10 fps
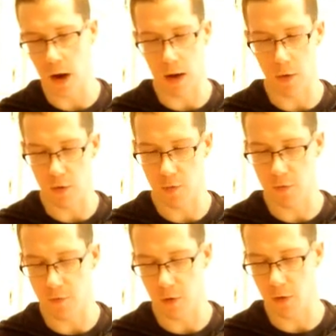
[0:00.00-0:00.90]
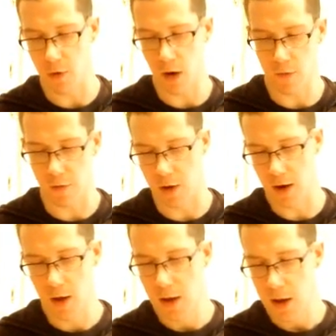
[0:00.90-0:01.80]
hours before you cover it.
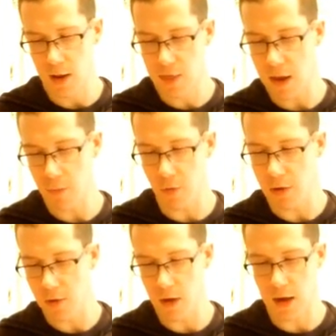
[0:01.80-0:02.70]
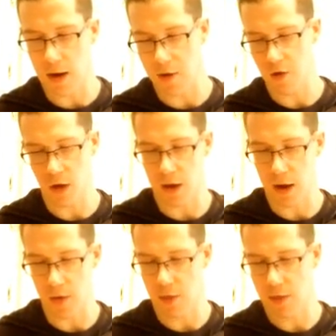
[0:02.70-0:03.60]
And at that point you can kind of check it
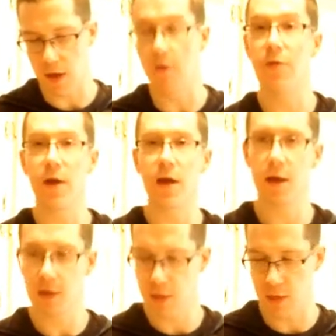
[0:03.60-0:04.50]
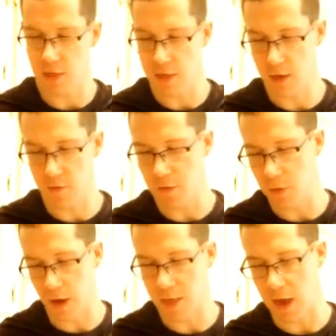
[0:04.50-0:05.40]
out and see how thick it is and see if you'd
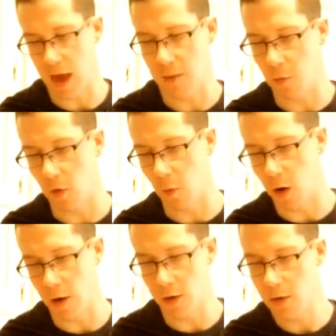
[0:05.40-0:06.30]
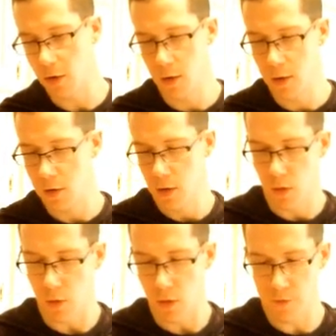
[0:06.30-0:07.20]
like to add more water
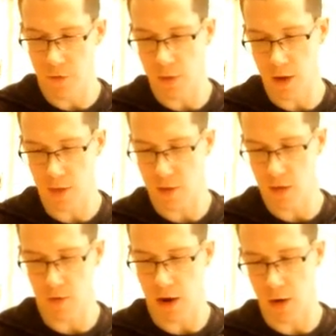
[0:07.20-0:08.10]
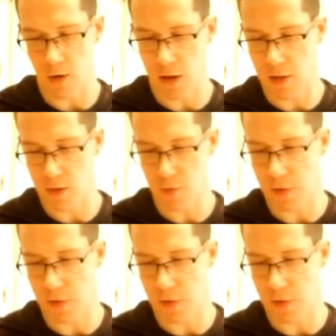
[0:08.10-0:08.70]
or if you'd like to leave it how it is.